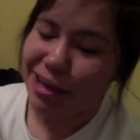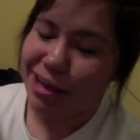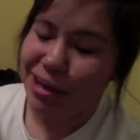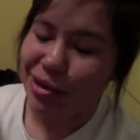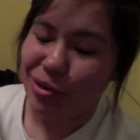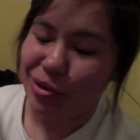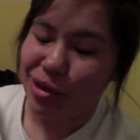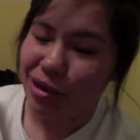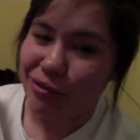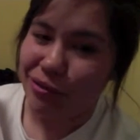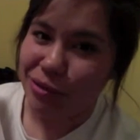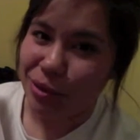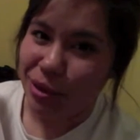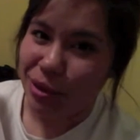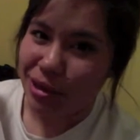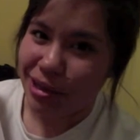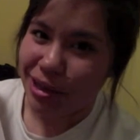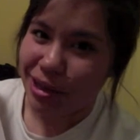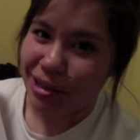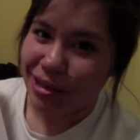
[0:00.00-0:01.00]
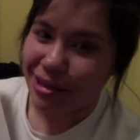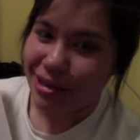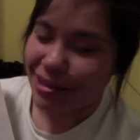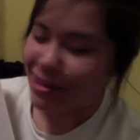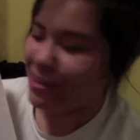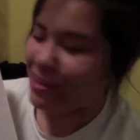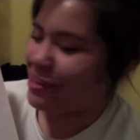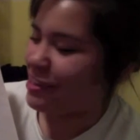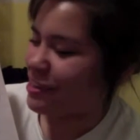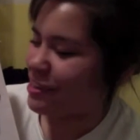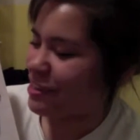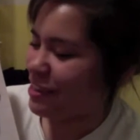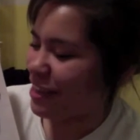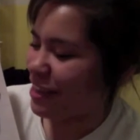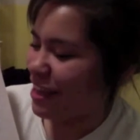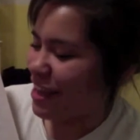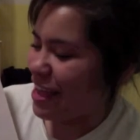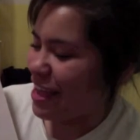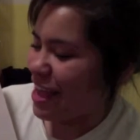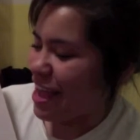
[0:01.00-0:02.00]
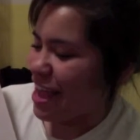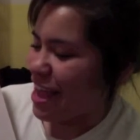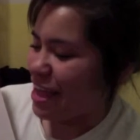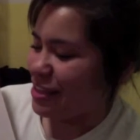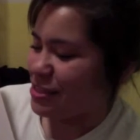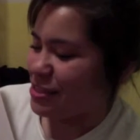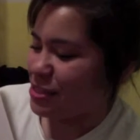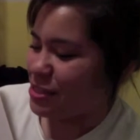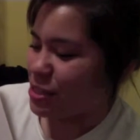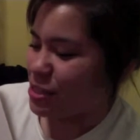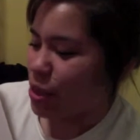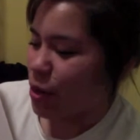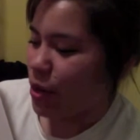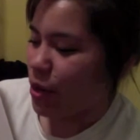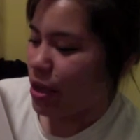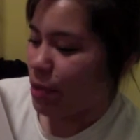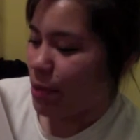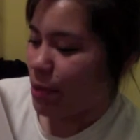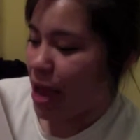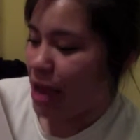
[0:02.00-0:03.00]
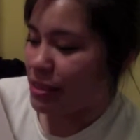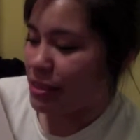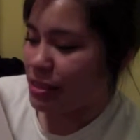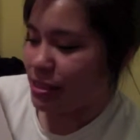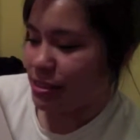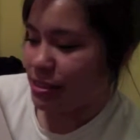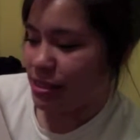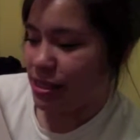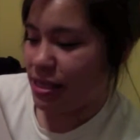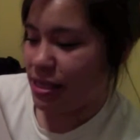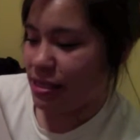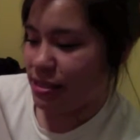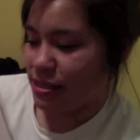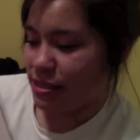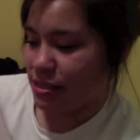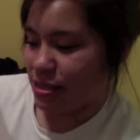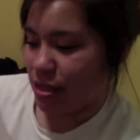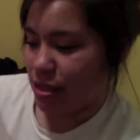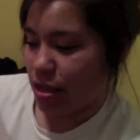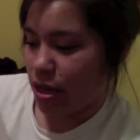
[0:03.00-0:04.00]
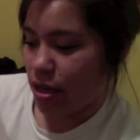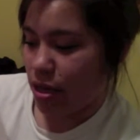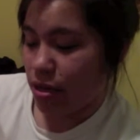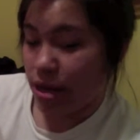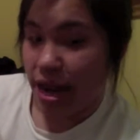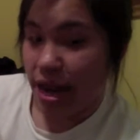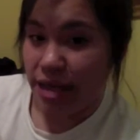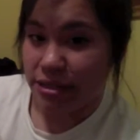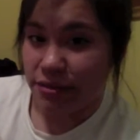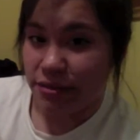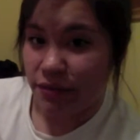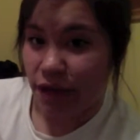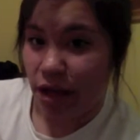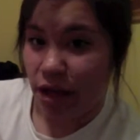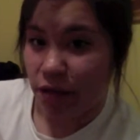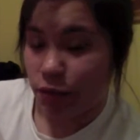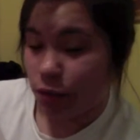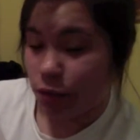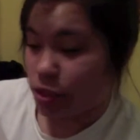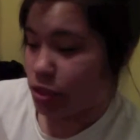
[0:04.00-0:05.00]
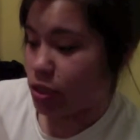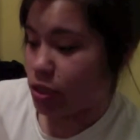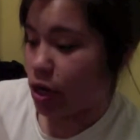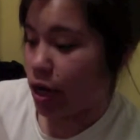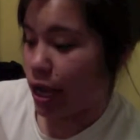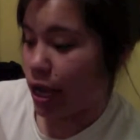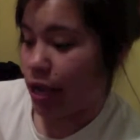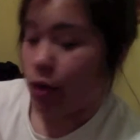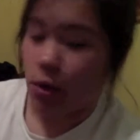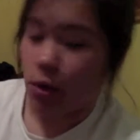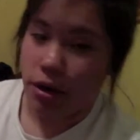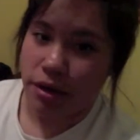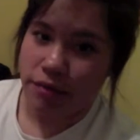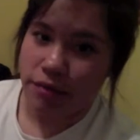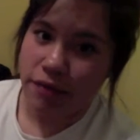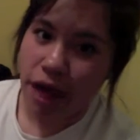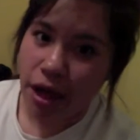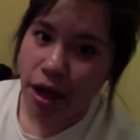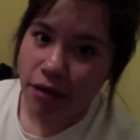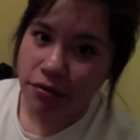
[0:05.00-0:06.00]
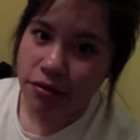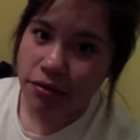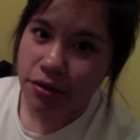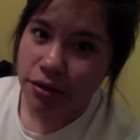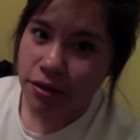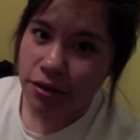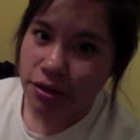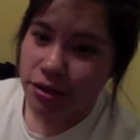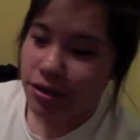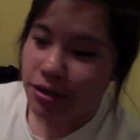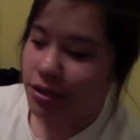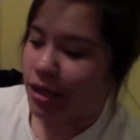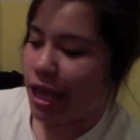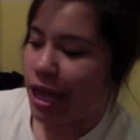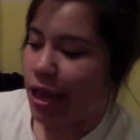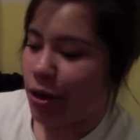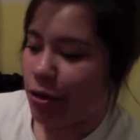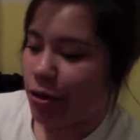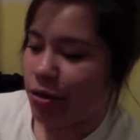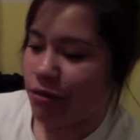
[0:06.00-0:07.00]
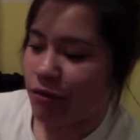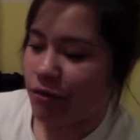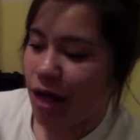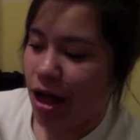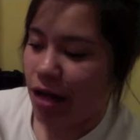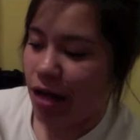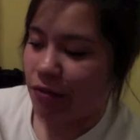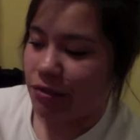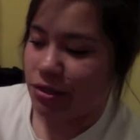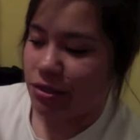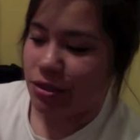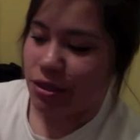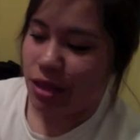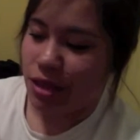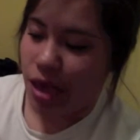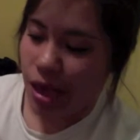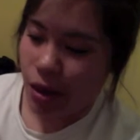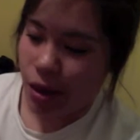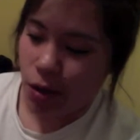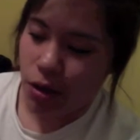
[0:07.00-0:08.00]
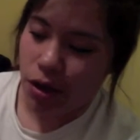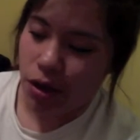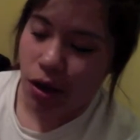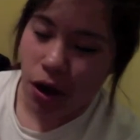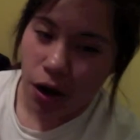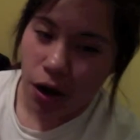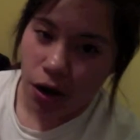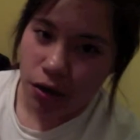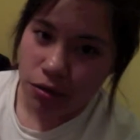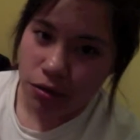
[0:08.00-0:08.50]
whatever you want to call it. And so it passes this next valve, which is our aortic valve into the aortic arc.